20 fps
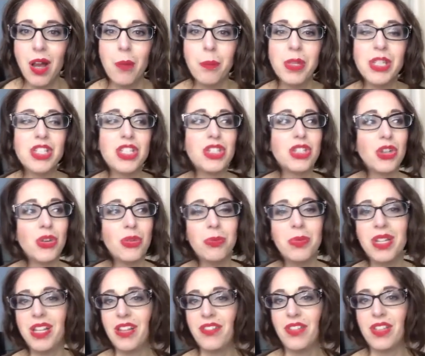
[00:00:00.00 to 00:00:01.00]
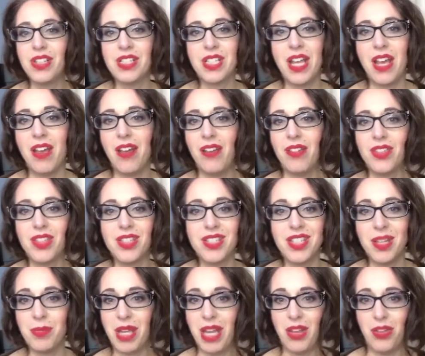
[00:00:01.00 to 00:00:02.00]
But so many of us have the
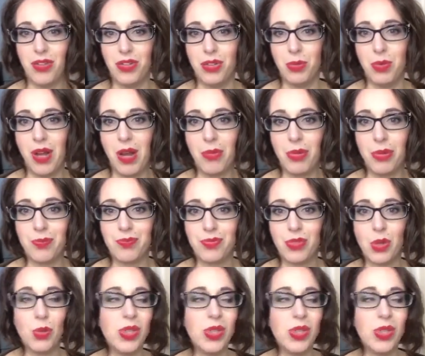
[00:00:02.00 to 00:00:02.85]
same calendar problem.